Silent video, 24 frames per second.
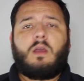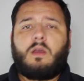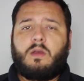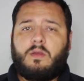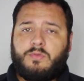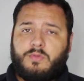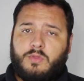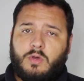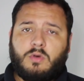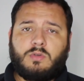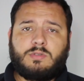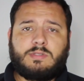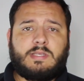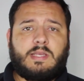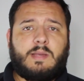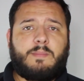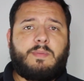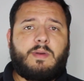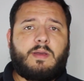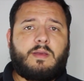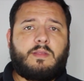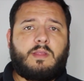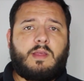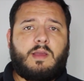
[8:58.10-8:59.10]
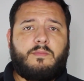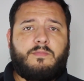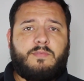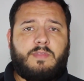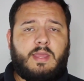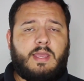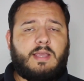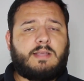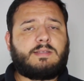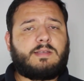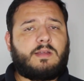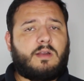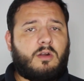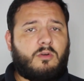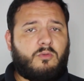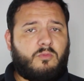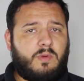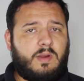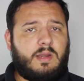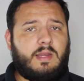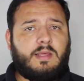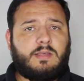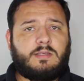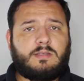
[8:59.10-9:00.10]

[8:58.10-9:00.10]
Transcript: those type of decks that are really